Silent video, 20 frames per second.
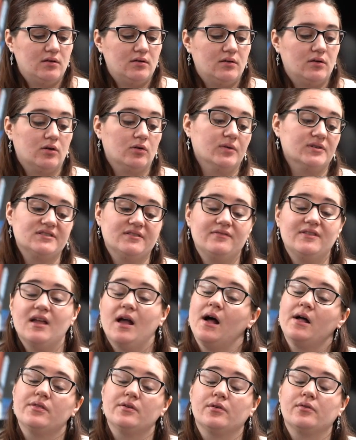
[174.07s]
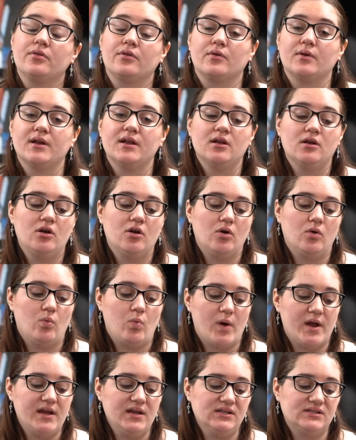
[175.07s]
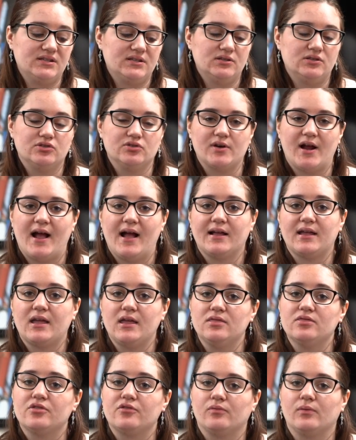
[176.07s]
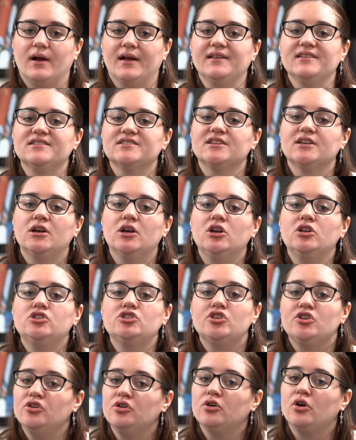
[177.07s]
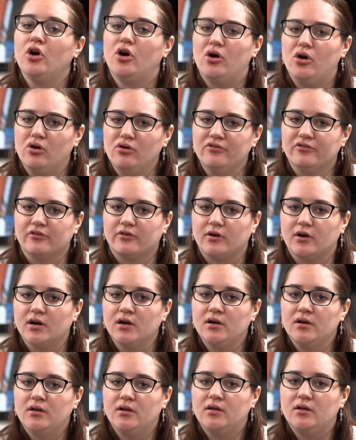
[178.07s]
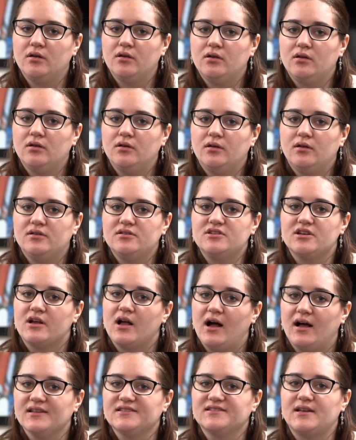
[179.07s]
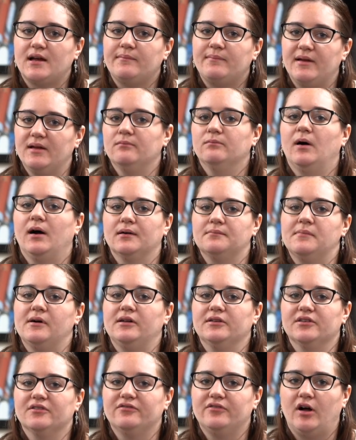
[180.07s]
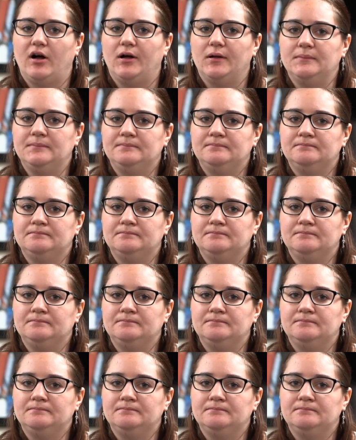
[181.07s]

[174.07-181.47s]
or which of the other 3, weight, drag, and thrust, took over to cause that ping pong ball to fall?